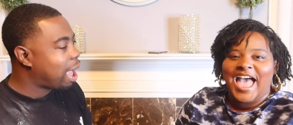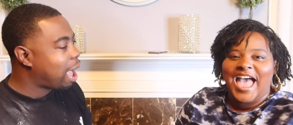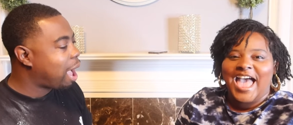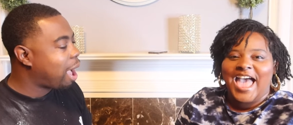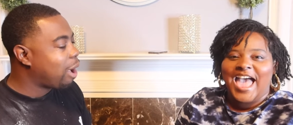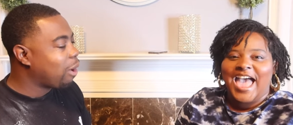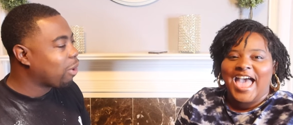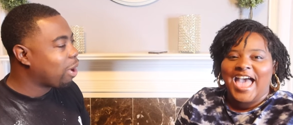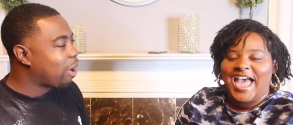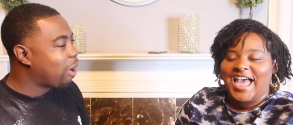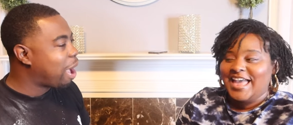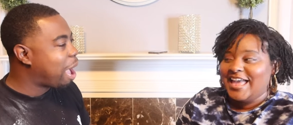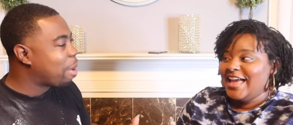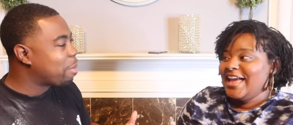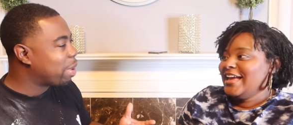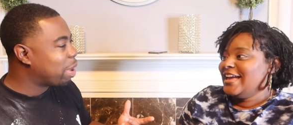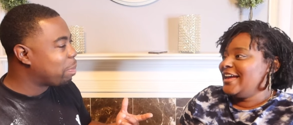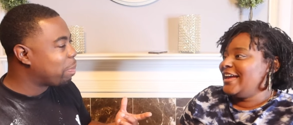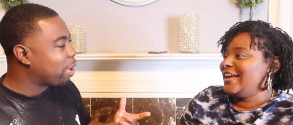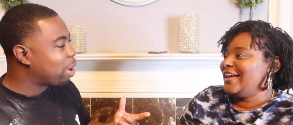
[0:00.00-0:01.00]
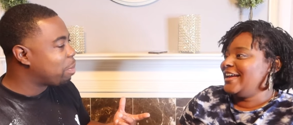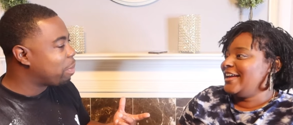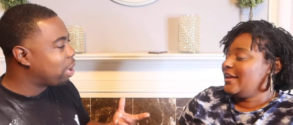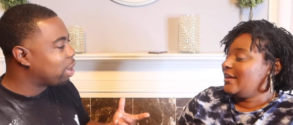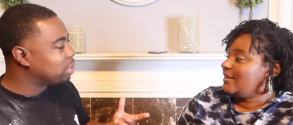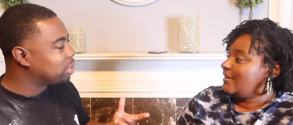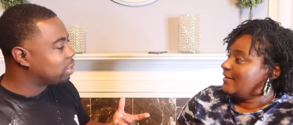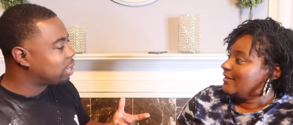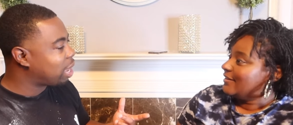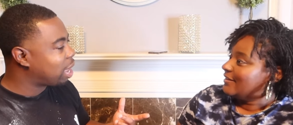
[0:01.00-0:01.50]
Speaker 1: hold on. How many
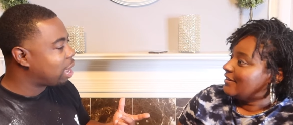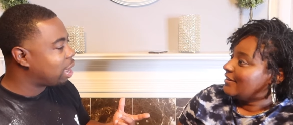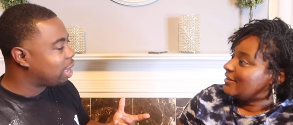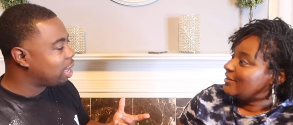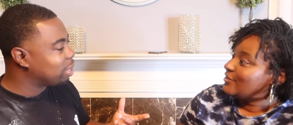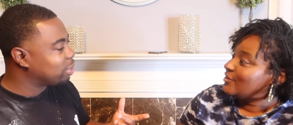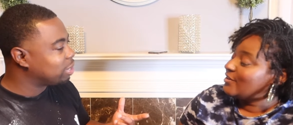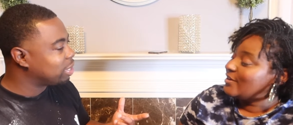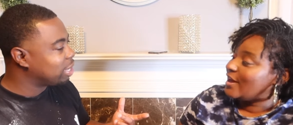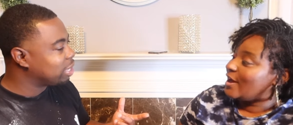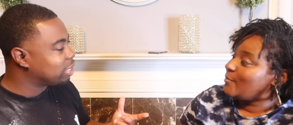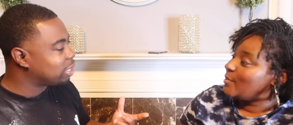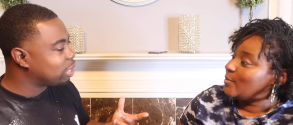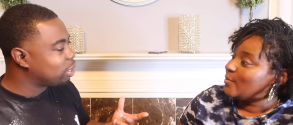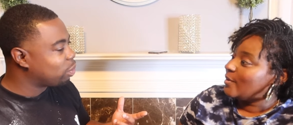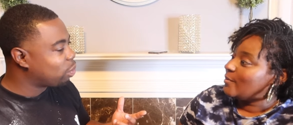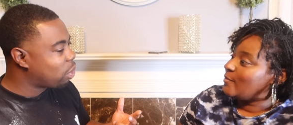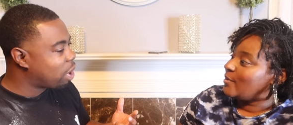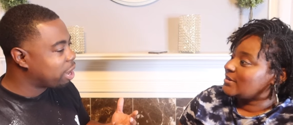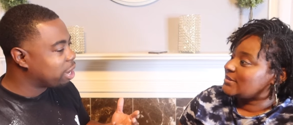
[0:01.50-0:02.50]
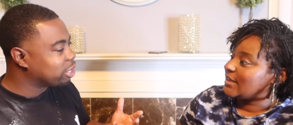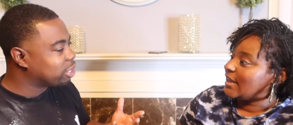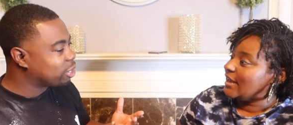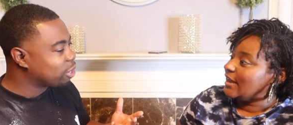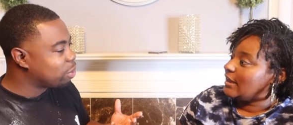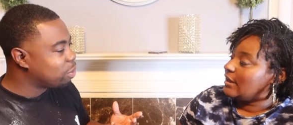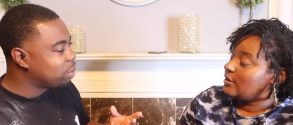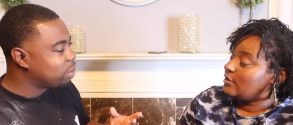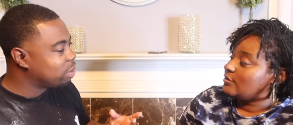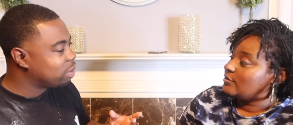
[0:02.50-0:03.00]
birthmarks you got? It's, you know how many birthmarks one or
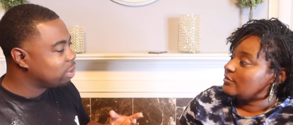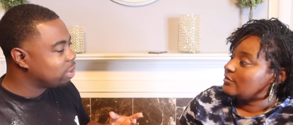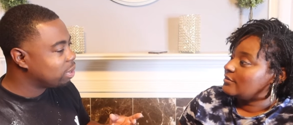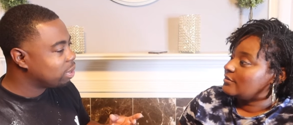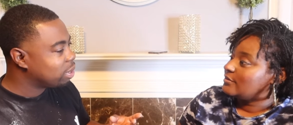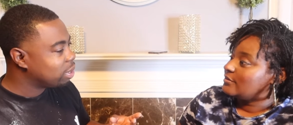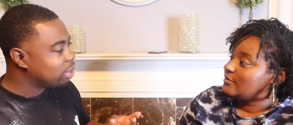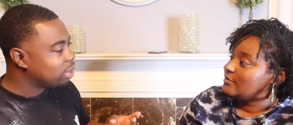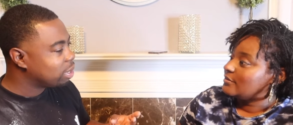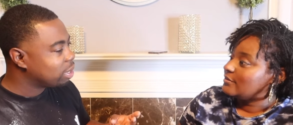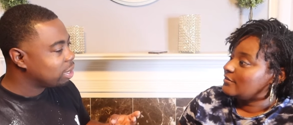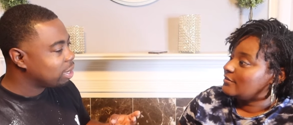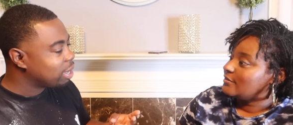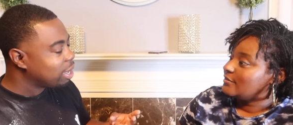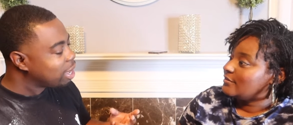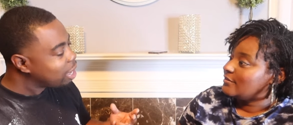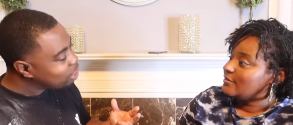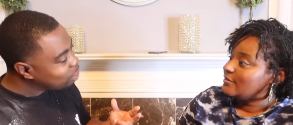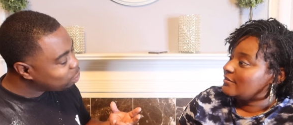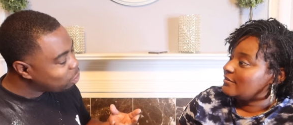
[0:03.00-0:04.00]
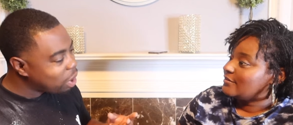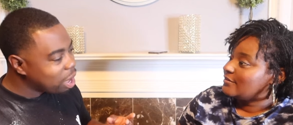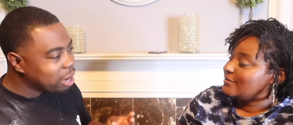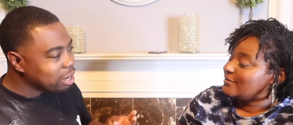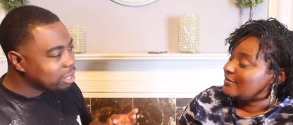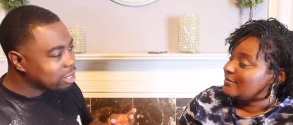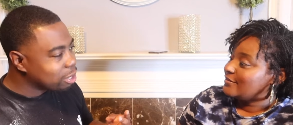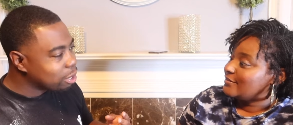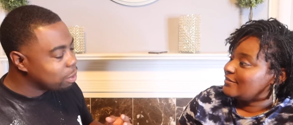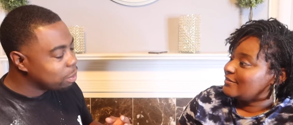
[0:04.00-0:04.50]
two. have? It's one
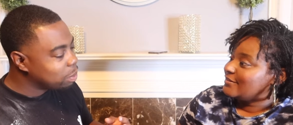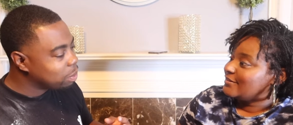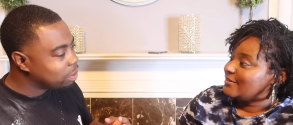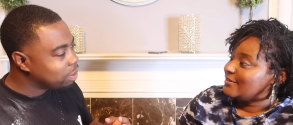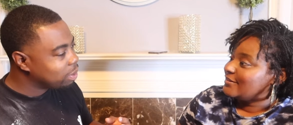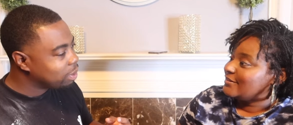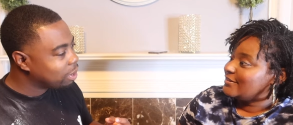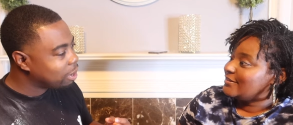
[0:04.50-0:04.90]
or two.